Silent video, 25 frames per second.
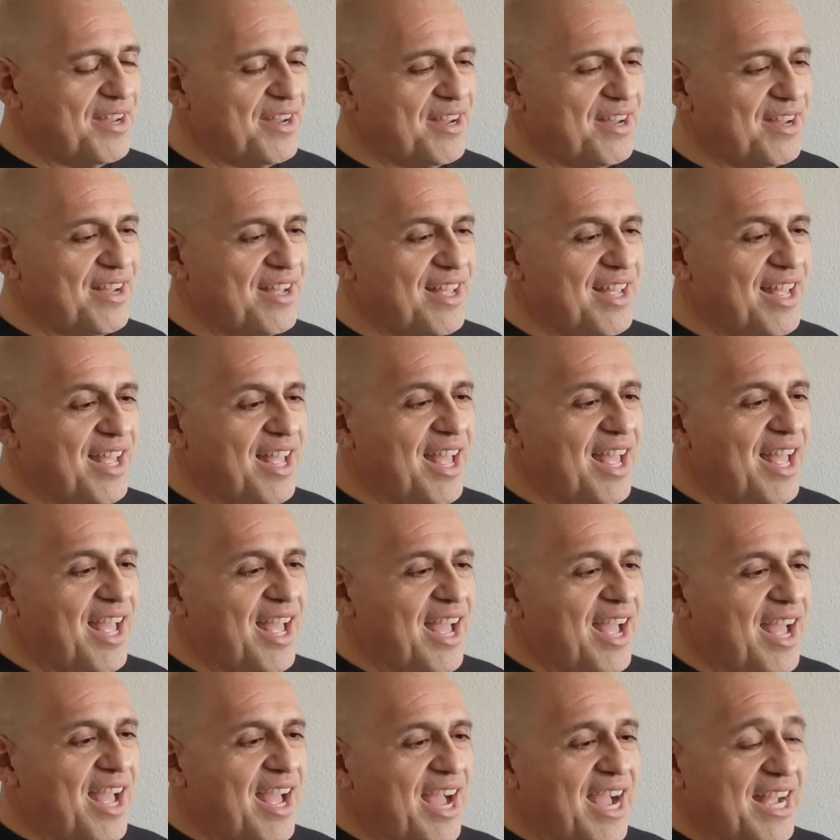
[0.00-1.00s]

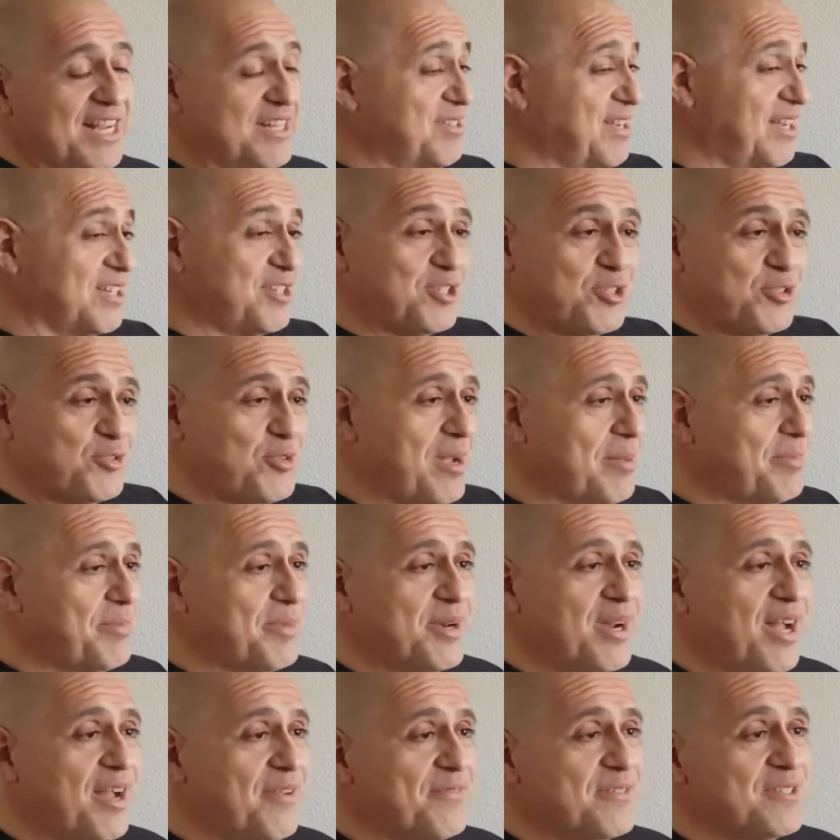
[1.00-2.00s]
I just dropped
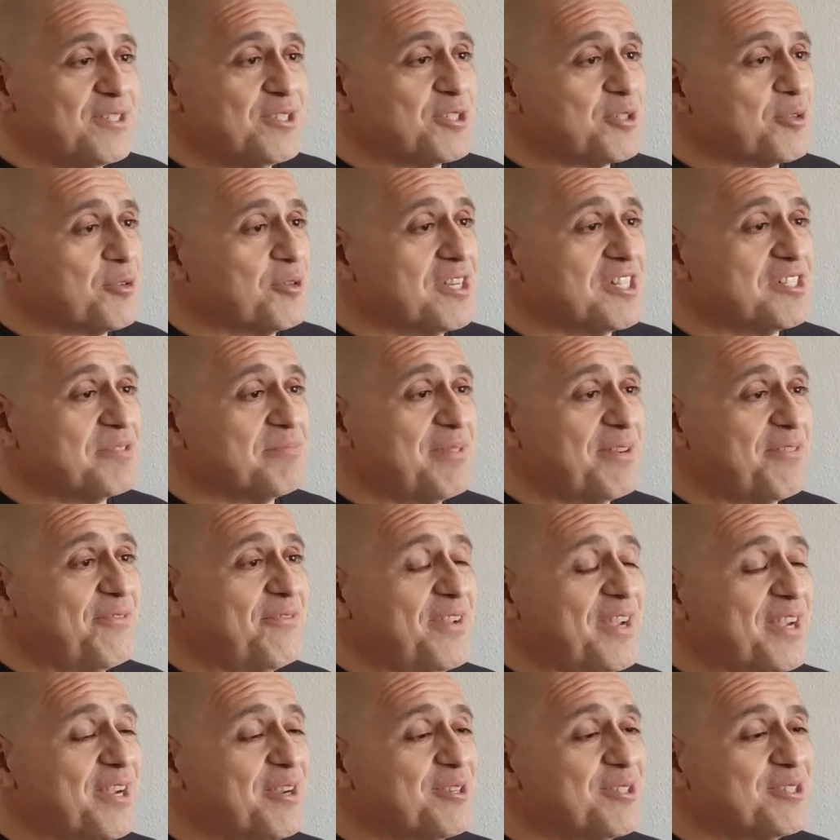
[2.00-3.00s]
it off and just crossed my
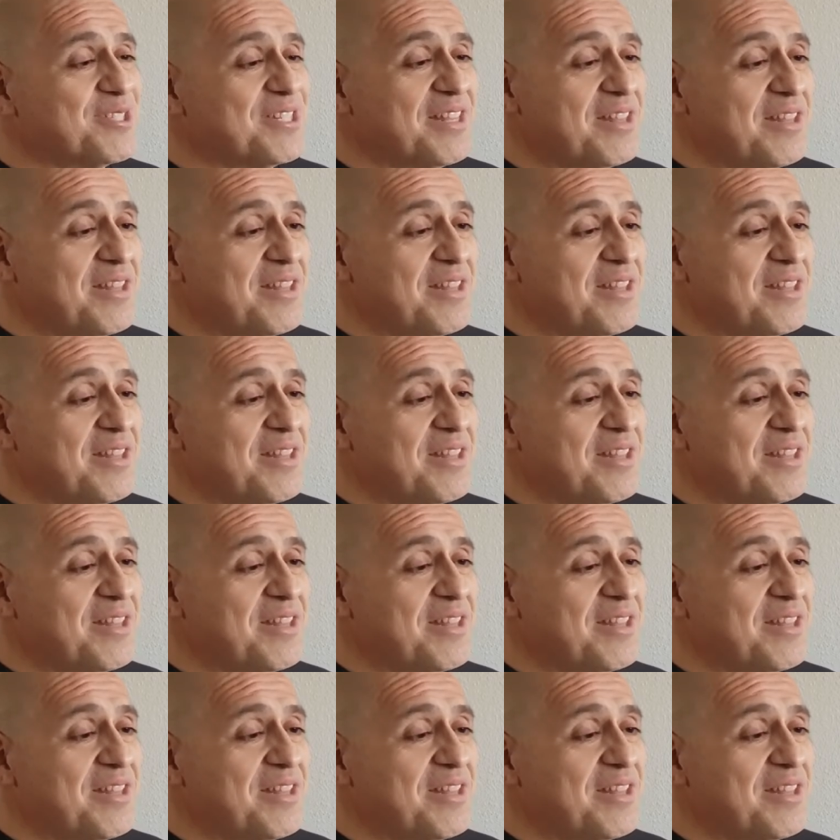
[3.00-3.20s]
fingers.